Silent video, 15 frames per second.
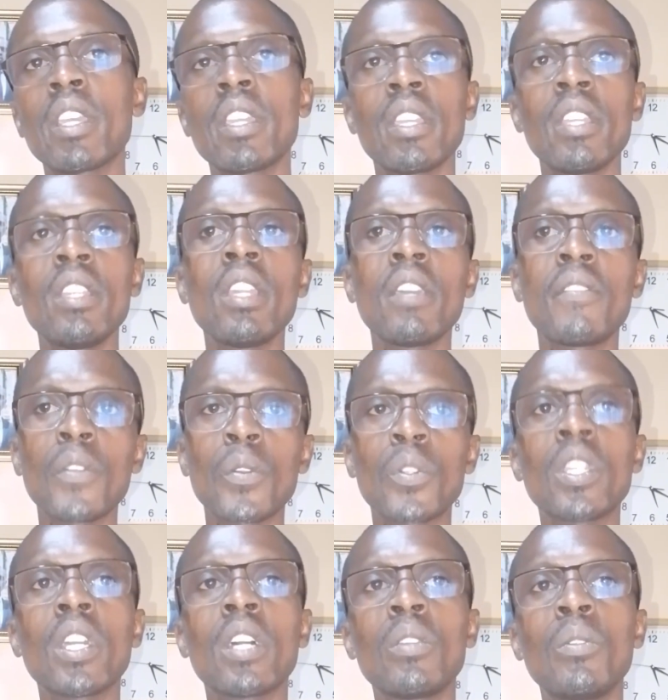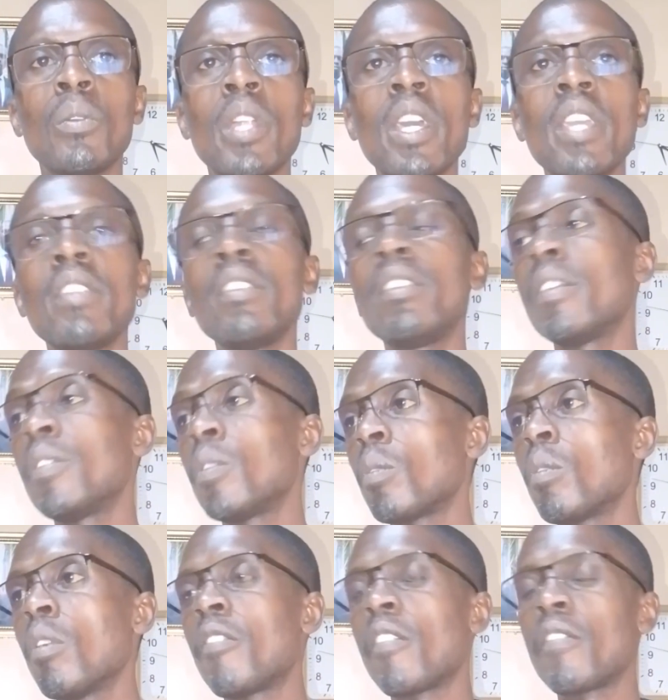in the future. Do they intend to
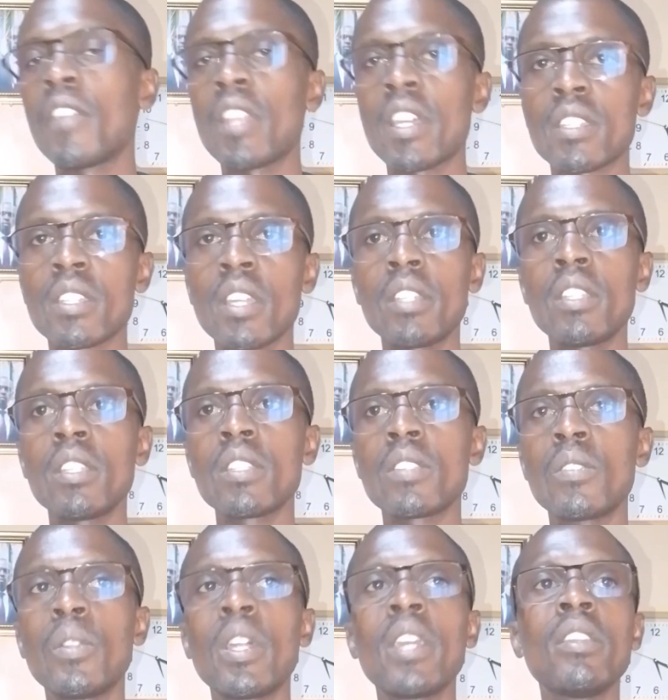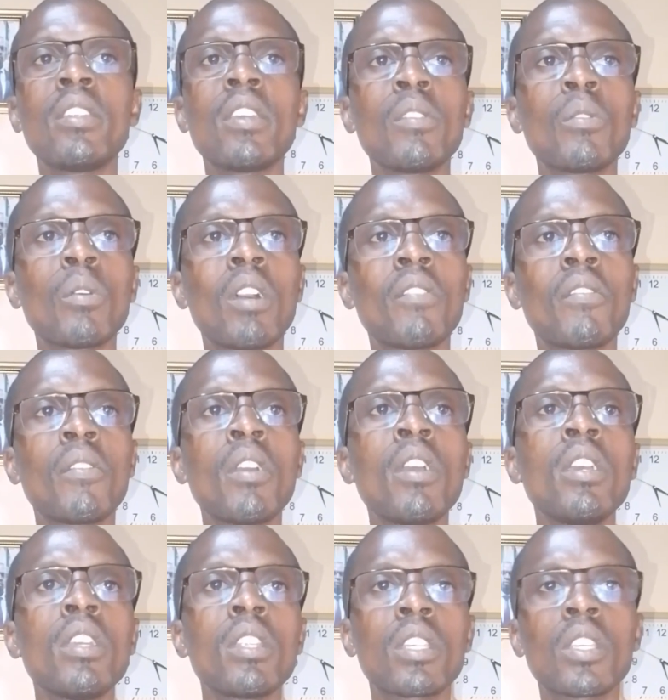go for further studies? Do they intend to have
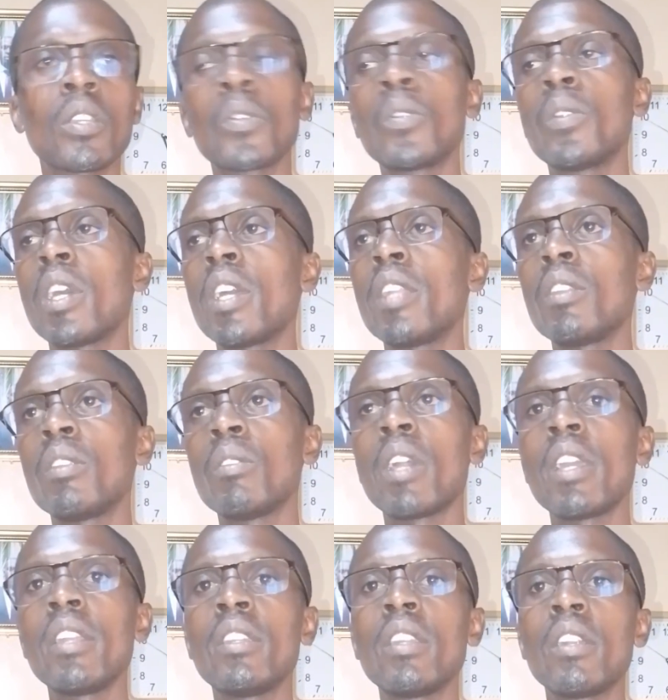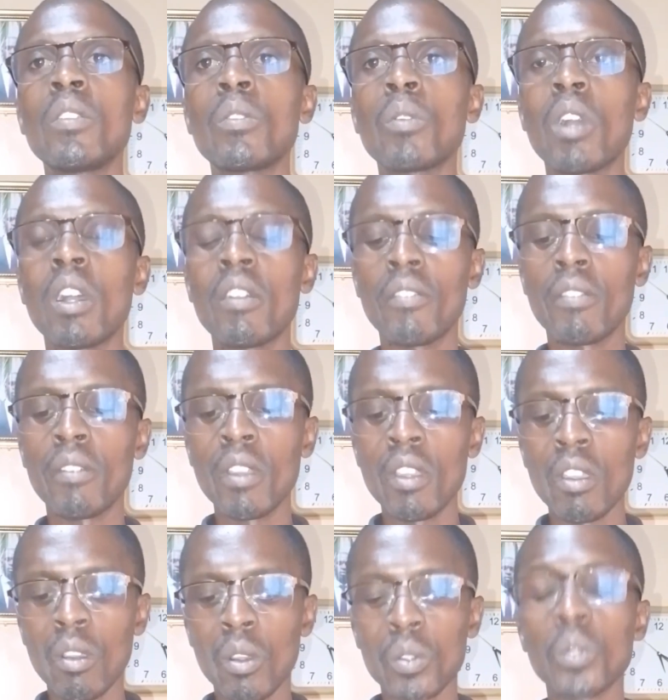children? Do they intend to have
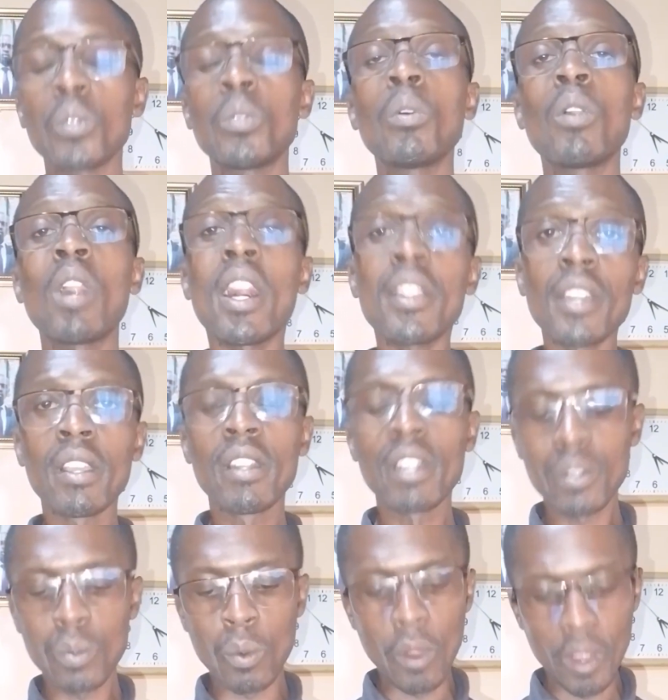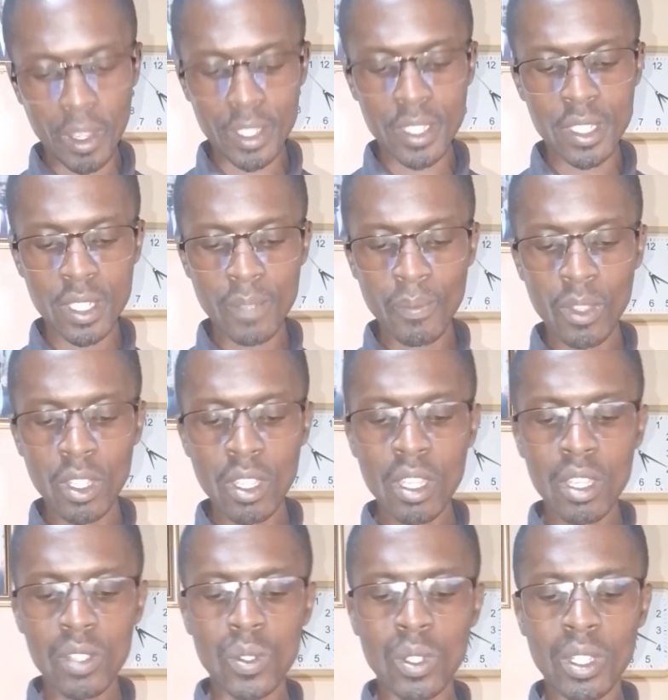or to do other great works?
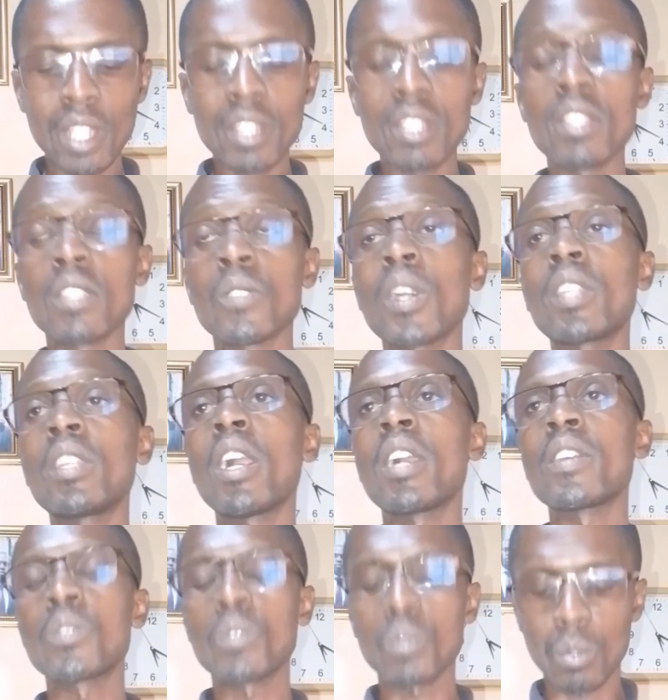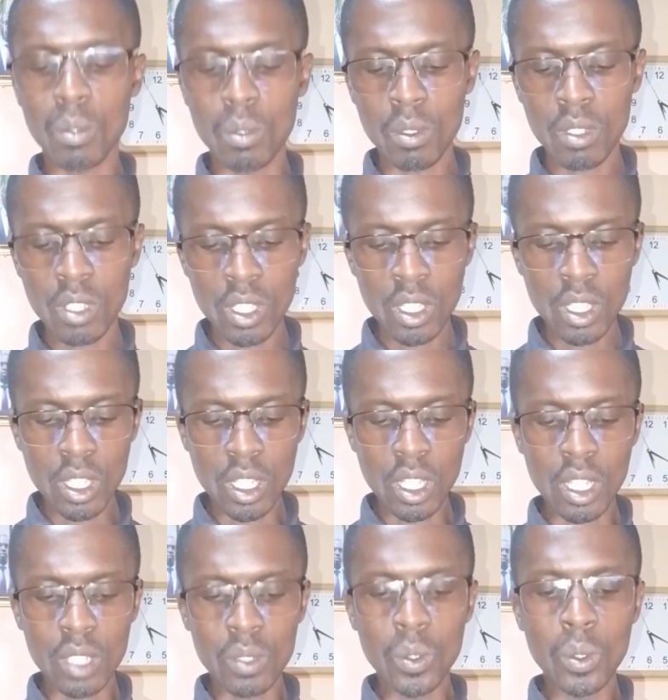So that is what has to
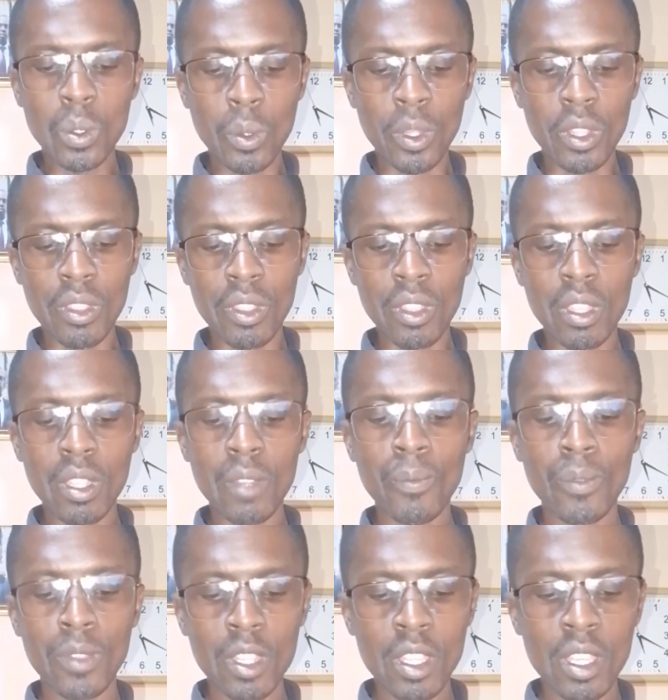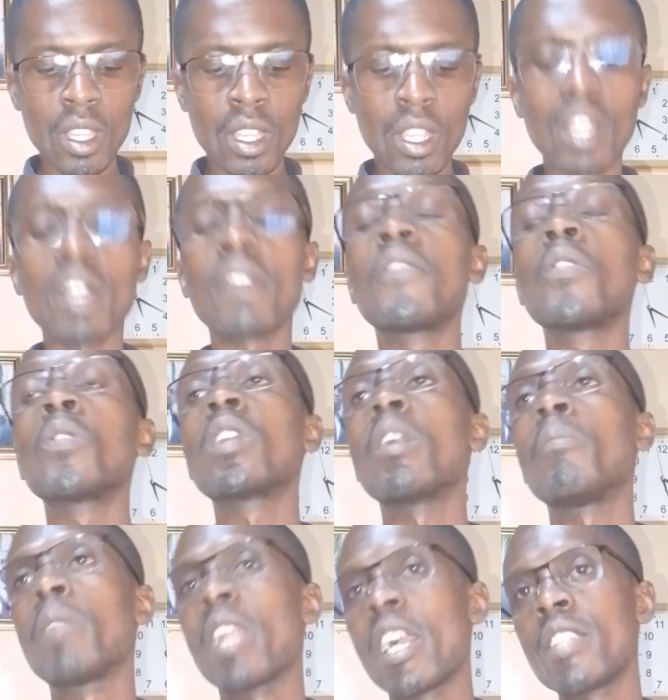do with the future
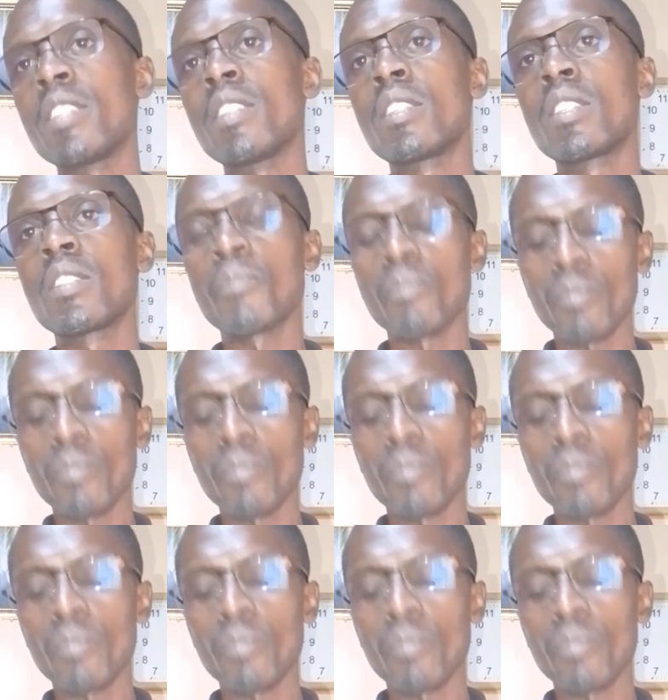plans.